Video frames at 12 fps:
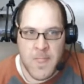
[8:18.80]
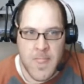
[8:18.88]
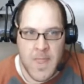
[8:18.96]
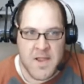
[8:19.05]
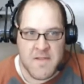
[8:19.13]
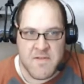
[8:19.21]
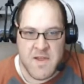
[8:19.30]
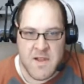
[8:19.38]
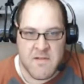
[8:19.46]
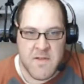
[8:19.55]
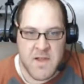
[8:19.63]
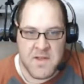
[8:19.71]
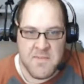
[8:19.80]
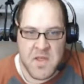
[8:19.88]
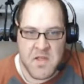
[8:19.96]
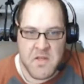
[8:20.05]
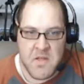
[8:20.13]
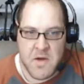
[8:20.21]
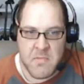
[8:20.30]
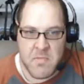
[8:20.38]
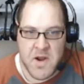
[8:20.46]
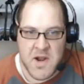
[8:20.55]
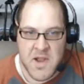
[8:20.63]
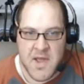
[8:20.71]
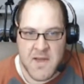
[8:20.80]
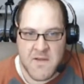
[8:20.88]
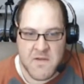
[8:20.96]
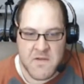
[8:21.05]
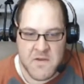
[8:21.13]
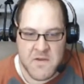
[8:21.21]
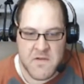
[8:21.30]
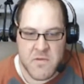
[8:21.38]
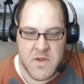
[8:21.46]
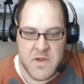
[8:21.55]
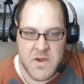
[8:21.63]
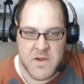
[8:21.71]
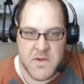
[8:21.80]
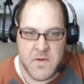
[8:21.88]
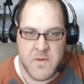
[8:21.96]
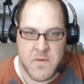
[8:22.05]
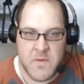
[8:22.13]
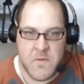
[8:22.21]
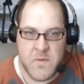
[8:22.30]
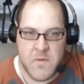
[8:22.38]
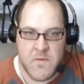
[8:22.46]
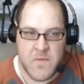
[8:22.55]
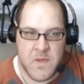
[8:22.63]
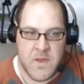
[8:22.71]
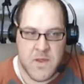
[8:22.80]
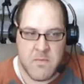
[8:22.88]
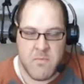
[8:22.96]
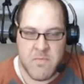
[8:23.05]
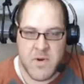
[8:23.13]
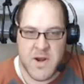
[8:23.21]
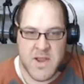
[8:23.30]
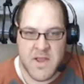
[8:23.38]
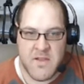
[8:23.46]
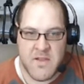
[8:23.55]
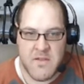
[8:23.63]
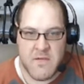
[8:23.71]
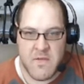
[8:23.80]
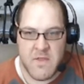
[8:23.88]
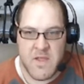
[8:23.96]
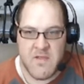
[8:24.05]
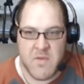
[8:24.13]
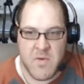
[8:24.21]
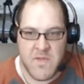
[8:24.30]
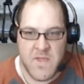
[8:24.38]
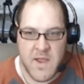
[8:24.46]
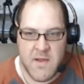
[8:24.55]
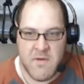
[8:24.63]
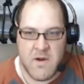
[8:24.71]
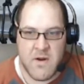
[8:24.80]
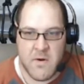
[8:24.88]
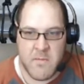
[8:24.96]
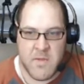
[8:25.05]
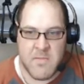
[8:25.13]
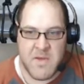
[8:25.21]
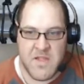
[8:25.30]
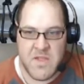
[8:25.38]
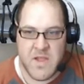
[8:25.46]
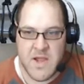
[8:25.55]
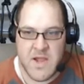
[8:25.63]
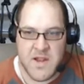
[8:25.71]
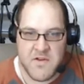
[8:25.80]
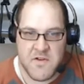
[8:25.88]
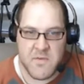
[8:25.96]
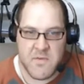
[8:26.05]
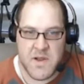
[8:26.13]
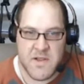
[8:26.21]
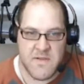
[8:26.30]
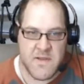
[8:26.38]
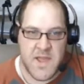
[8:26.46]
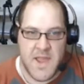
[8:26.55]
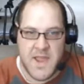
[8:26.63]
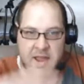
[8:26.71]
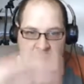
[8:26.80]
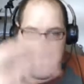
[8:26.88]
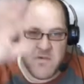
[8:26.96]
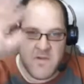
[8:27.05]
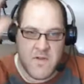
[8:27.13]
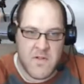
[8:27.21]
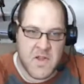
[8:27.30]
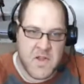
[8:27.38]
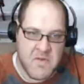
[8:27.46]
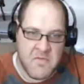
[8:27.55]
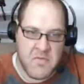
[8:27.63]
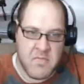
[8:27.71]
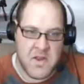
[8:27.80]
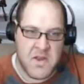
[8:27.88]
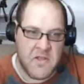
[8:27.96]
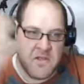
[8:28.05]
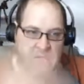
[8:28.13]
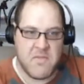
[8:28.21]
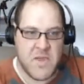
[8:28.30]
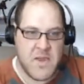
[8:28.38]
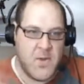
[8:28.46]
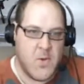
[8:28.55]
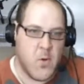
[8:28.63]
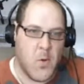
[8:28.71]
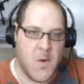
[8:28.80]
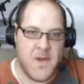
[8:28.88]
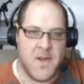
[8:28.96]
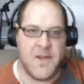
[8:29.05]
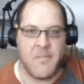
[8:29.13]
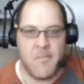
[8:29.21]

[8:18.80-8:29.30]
Like I said, it's not going to be a long broadcast. I just wanted to do, and broadcast, unless I'm with Dave, aren't normally my thing. I just wanted to say, hey, I'm still alive, everybody. This is my new toy.